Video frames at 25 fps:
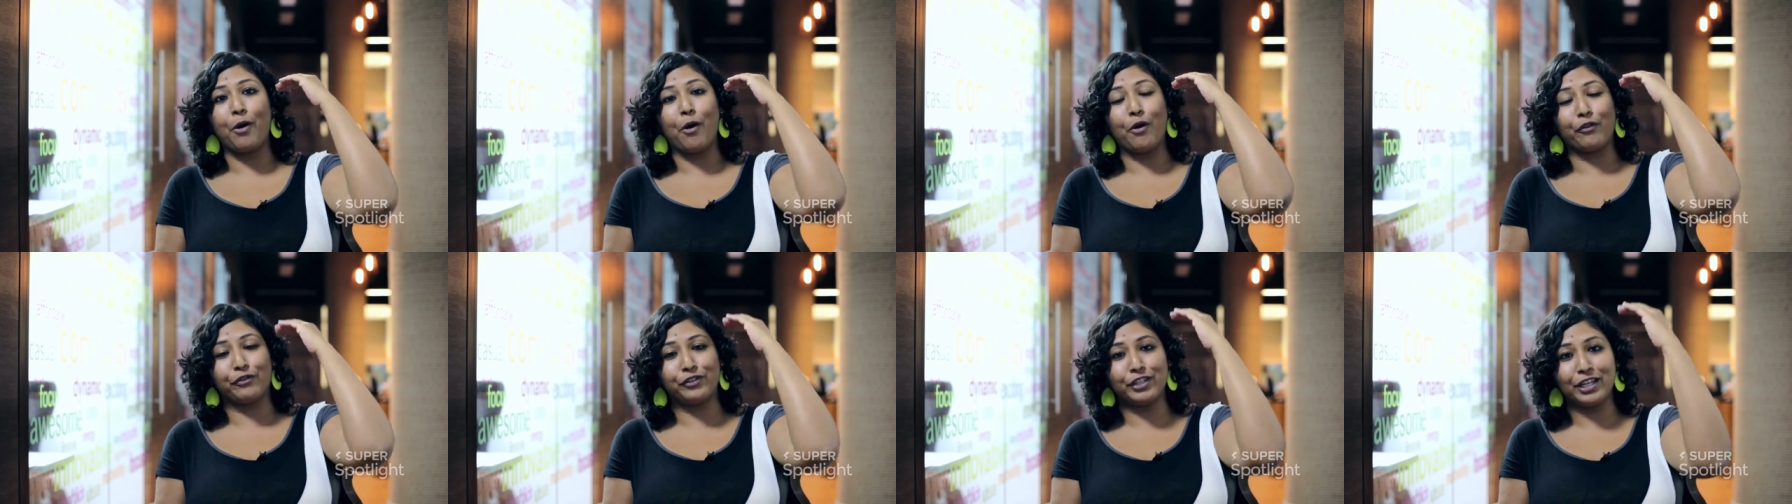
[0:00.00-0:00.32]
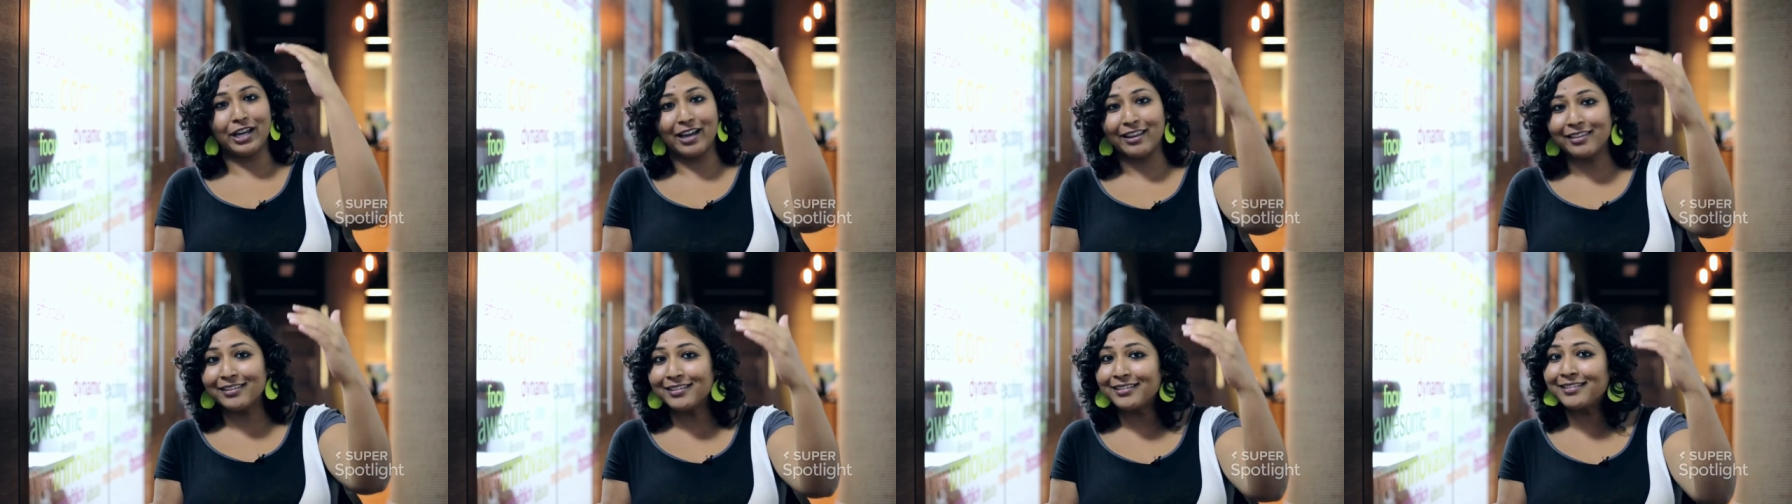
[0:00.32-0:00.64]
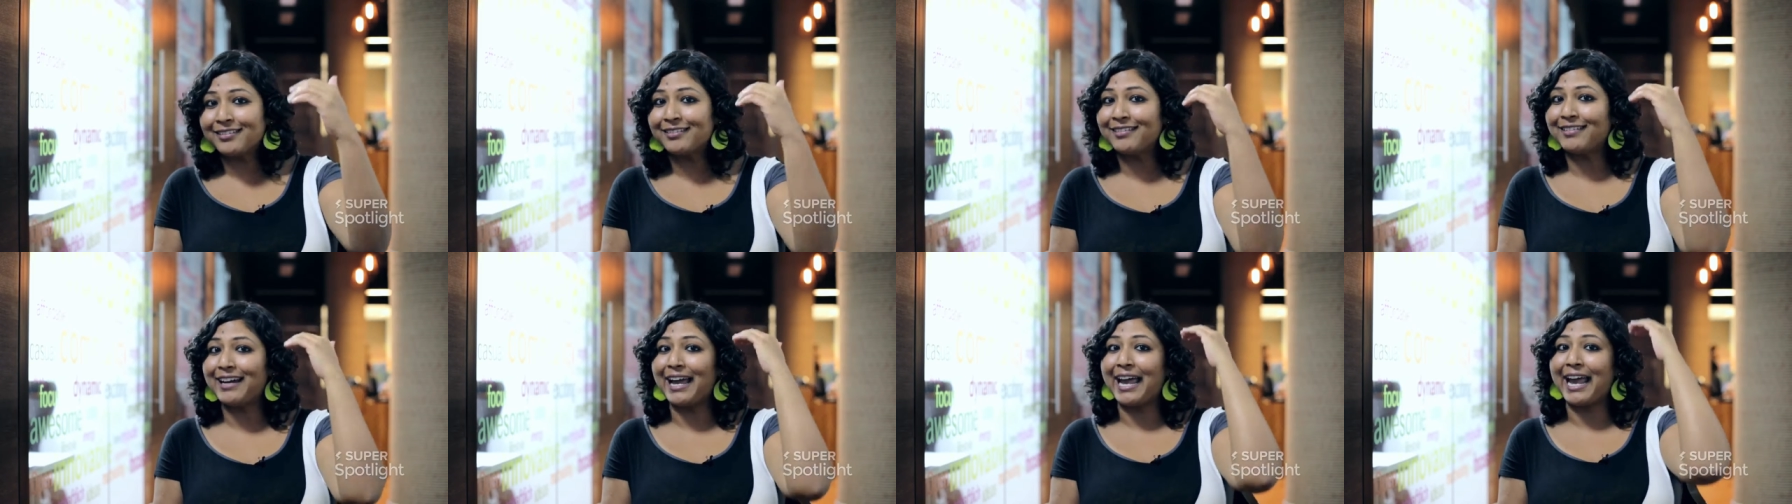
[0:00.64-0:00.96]
of the
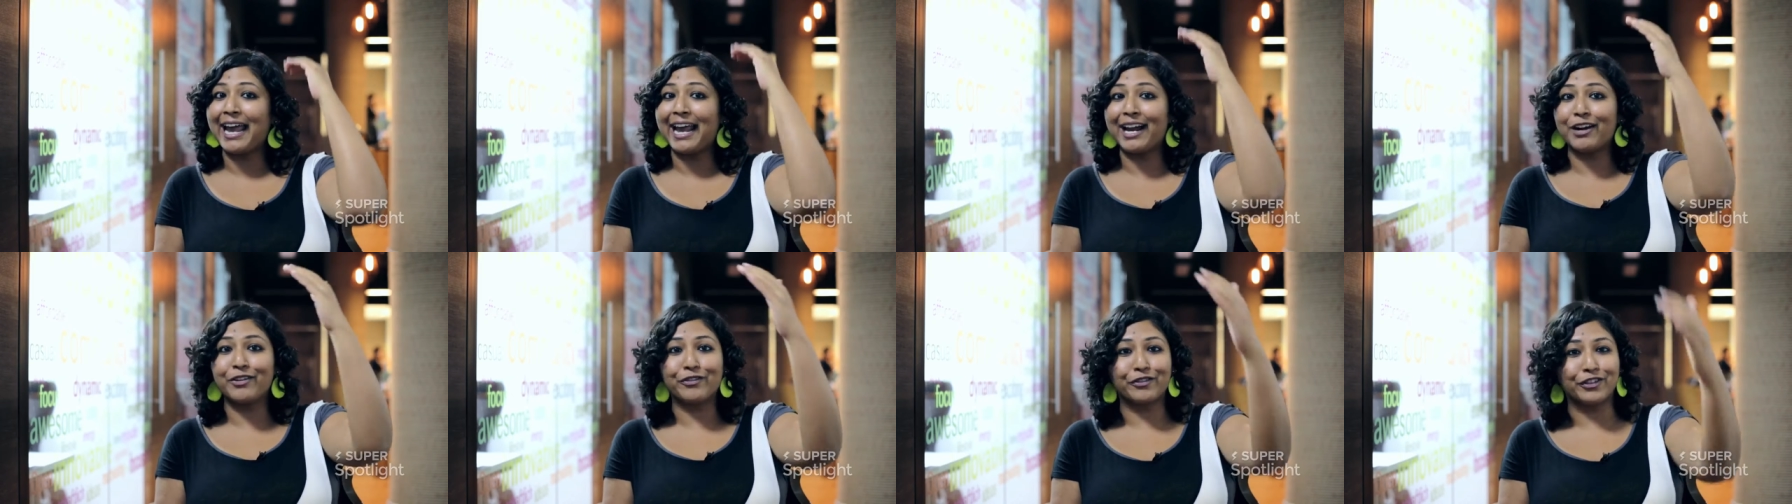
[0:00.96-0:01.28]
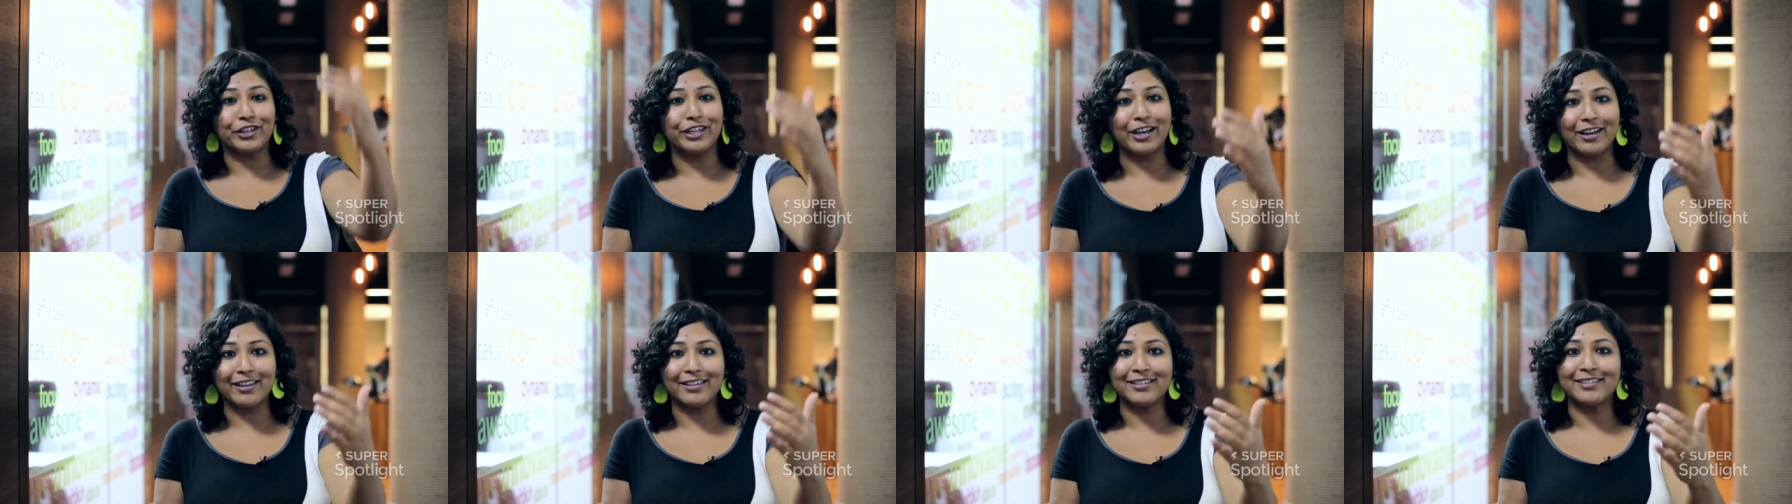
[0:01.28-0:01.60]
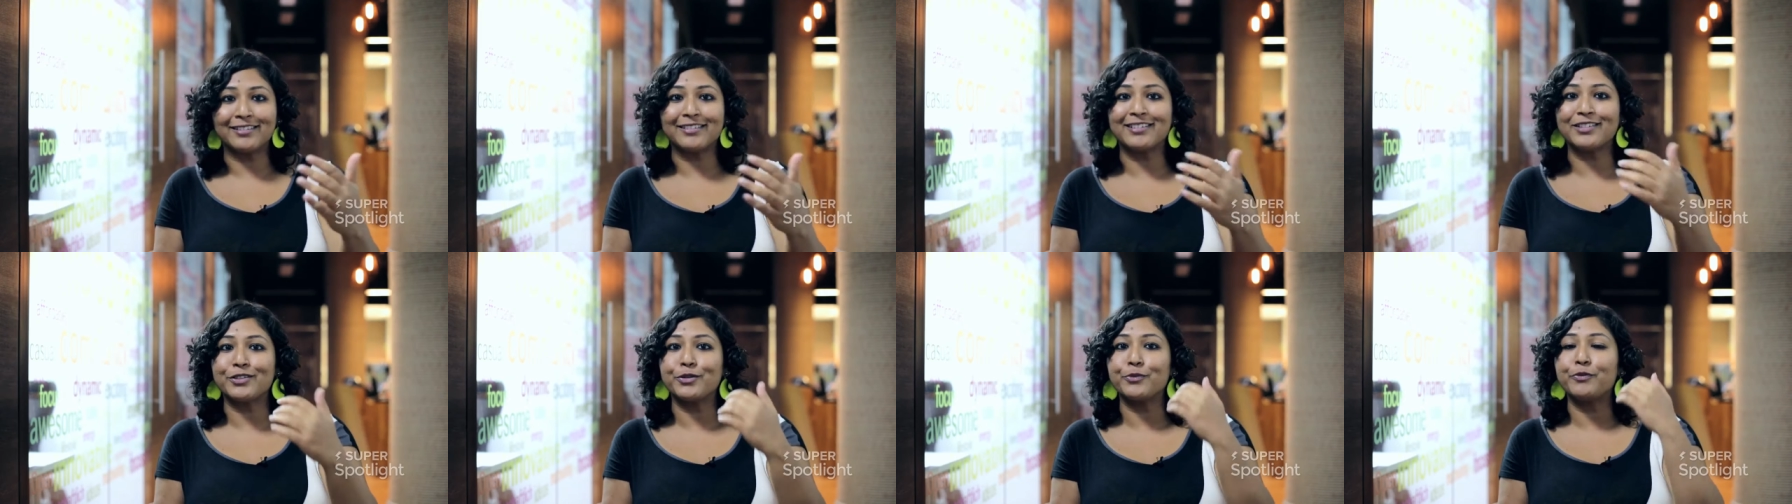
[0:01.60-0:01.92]
other, ahead of the
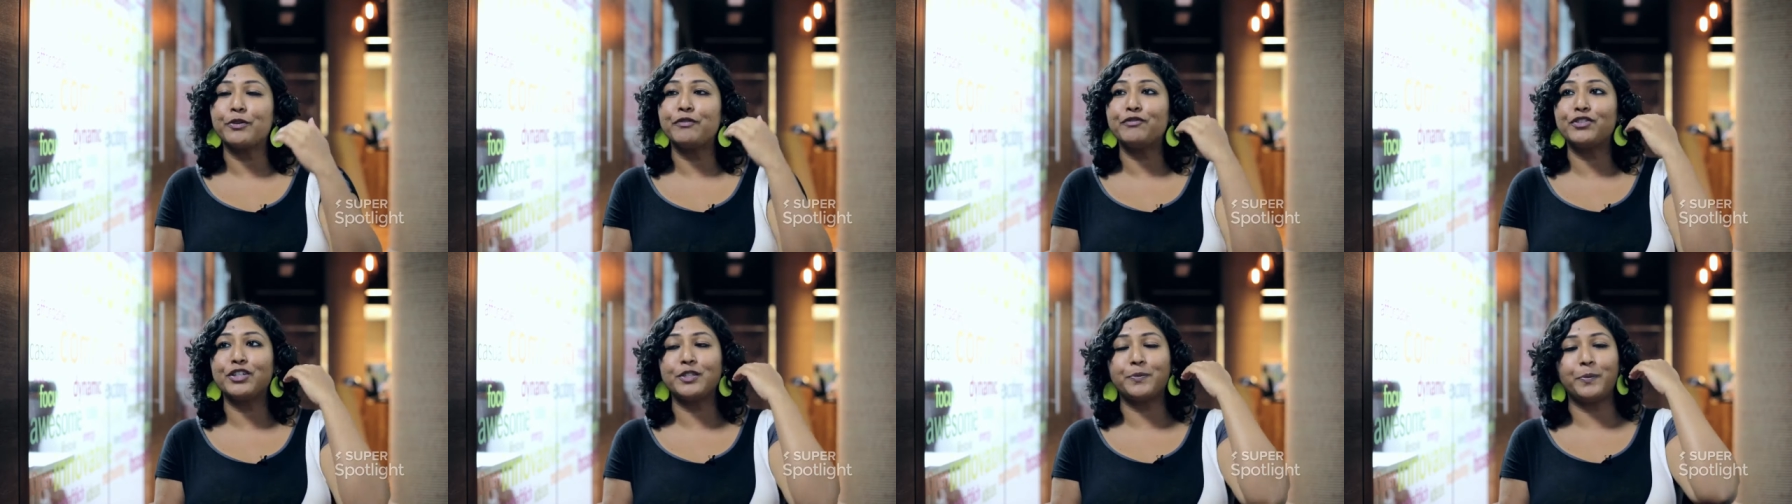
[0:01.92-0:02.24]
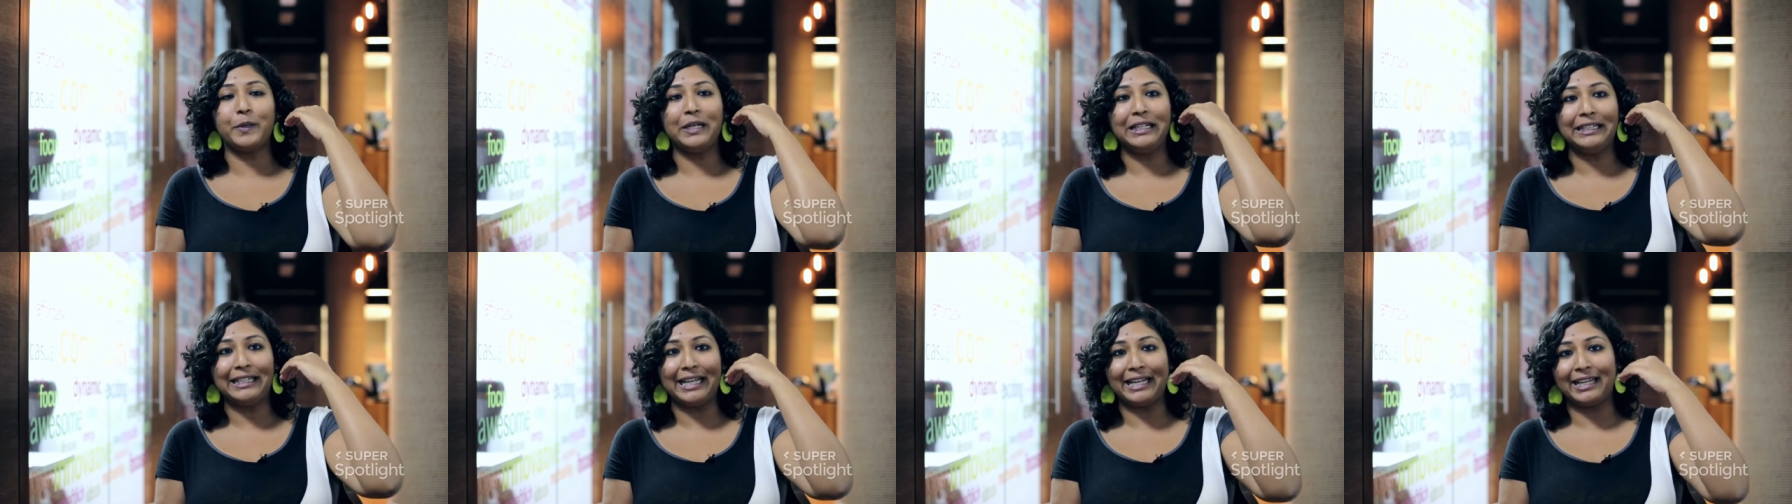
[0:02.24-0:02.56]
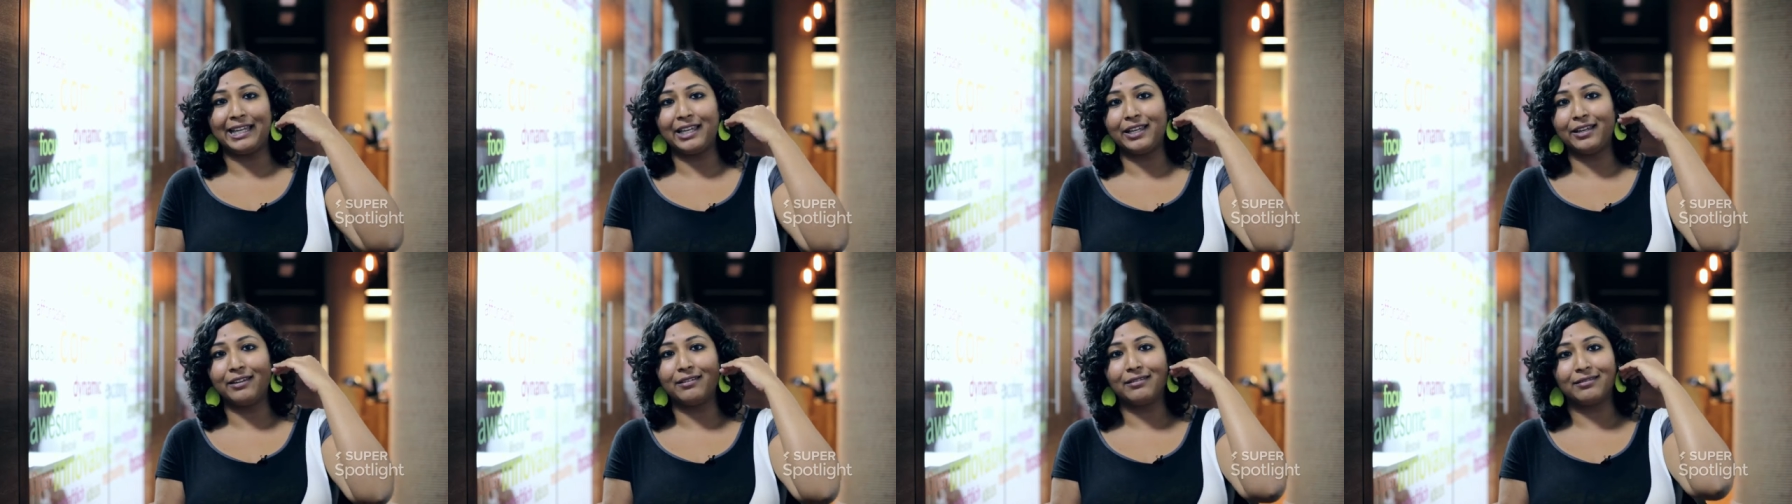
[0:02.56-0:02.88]
other. So we've just been
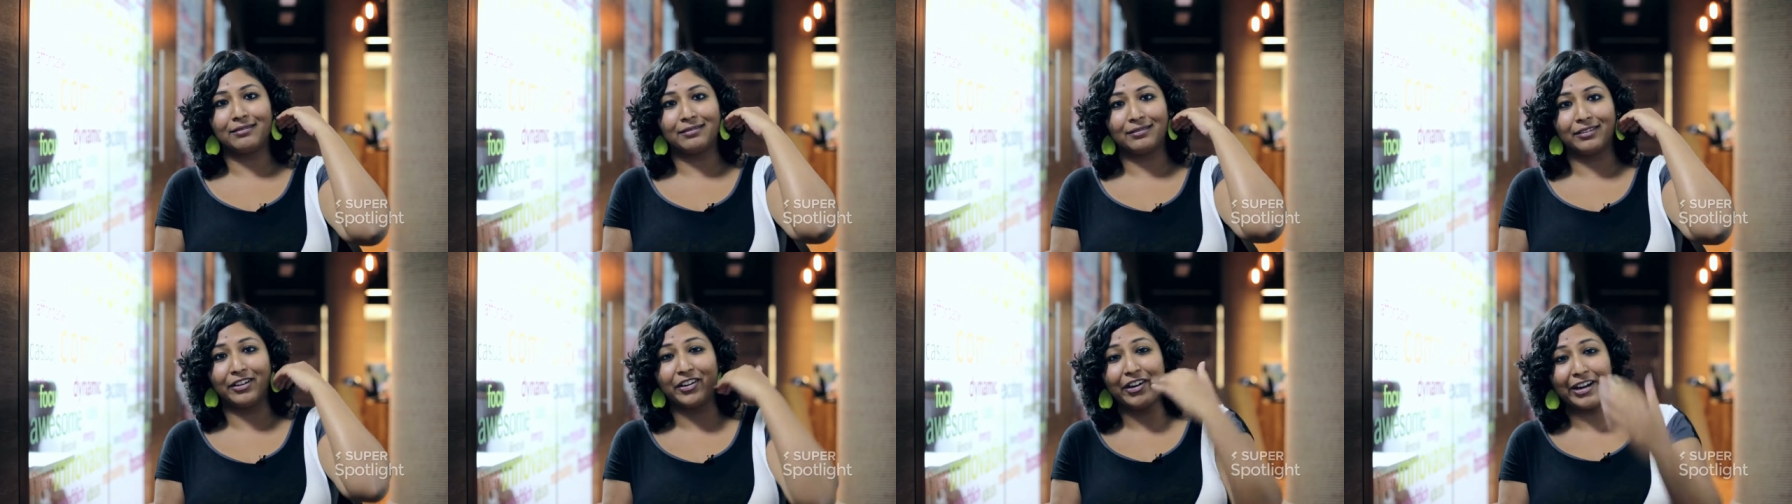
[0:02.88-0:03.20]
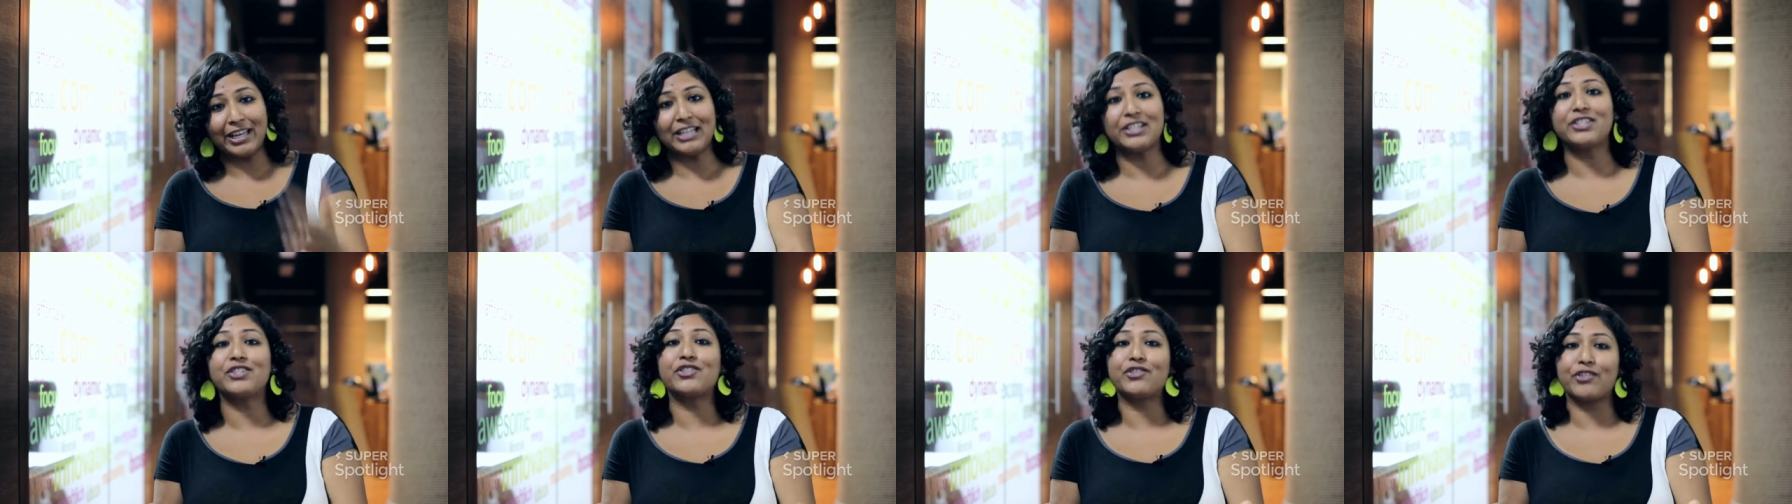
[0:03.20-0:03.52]
taking great